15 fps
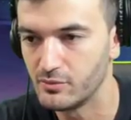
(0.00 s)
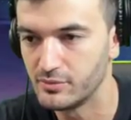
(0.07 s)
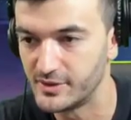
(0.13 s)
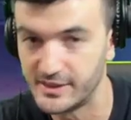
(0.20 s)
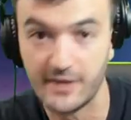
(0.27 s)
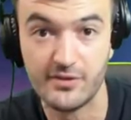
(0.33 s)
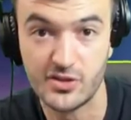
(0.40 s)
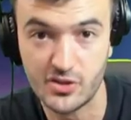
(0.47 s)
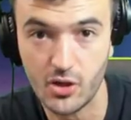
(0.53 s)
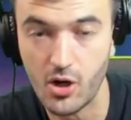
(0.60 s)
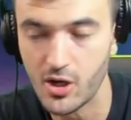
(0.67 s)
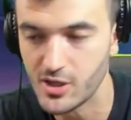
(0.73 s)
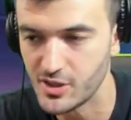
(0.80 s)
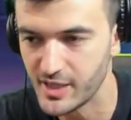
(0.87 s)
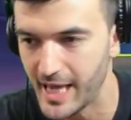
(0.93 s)
7
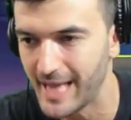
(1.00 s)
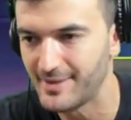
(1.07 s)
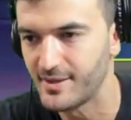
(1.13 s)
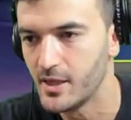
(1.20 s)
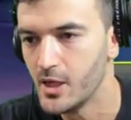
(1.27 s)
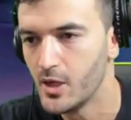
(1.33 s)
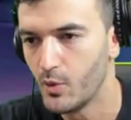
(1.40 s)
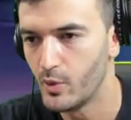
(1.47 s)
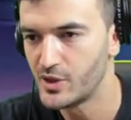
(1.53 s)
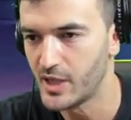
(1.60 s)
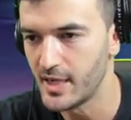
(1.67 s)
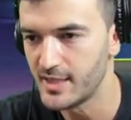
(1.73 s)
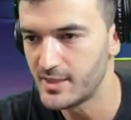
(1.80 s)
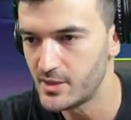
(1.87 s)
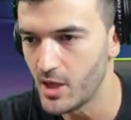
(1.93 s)
stars yet, which
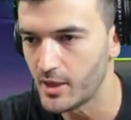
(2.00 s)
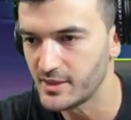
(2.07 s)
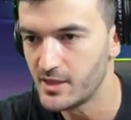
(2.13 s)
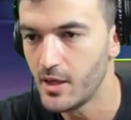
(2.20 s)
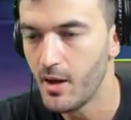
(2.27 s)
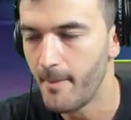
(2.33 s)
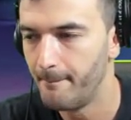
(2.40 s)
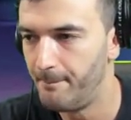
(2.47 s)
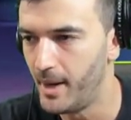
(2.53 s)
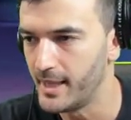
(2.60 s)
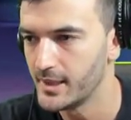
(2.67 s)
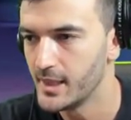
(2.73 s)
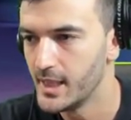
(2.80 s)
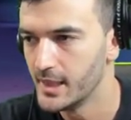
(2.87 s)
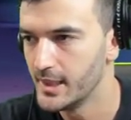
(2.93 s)
kind of sucks.
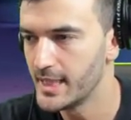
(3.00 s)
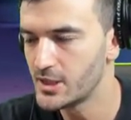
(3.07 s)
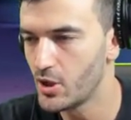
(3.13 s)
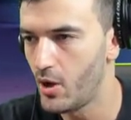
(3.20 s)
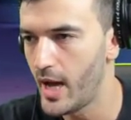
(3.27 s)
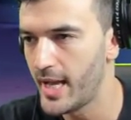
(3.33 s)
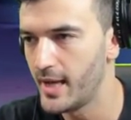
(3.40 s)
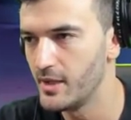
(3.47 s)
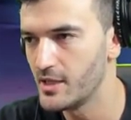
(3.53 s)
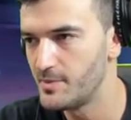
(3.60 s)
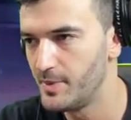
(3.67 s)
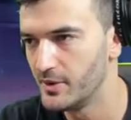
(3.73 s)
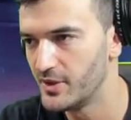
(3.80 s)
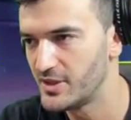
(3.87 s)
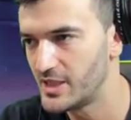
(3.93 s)
But let's go ahead and let's
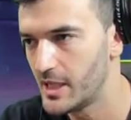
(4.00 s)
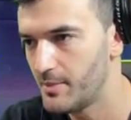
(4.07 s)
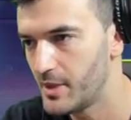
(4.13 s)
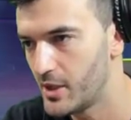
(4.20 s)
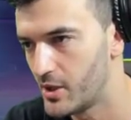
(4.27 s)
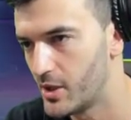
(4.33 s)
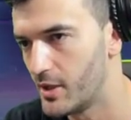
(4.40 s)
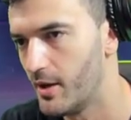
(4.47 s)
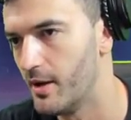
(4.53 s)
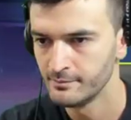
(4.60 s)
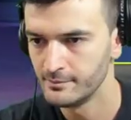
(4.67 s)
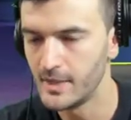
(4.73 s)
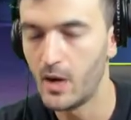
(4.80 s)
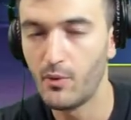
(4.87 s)
build this team here. Now,